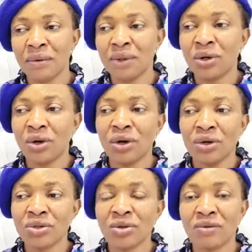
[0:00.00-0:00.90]
But
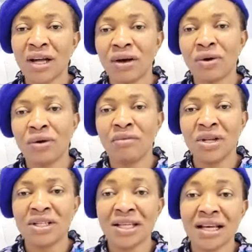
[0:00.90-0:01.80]
because of how
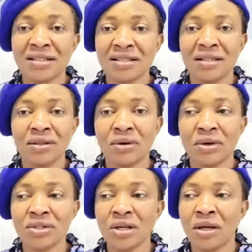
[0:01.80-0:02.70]
community has seen
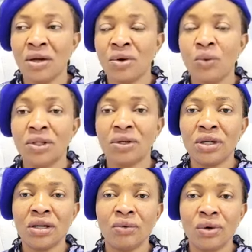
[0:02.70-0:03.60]
us, we
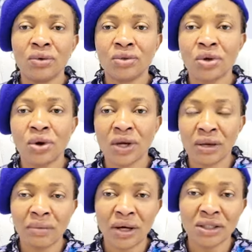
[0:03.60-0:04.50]
don't really want to talk
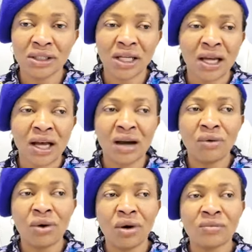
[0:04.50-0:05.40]
about it. I
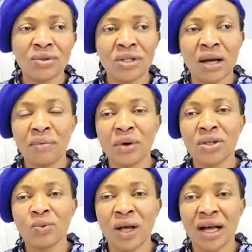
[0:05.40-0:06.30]
will come to that
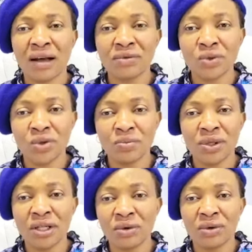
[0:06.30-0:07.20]
point where I have to
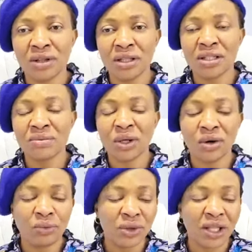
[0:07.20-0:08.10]
speak on this,
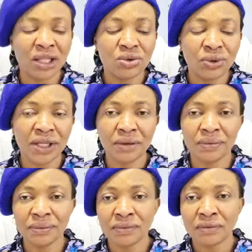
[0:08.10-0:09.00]
because we need to
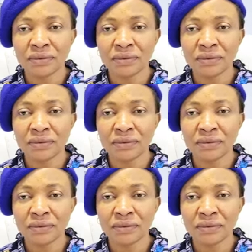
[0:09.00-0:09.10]
heal.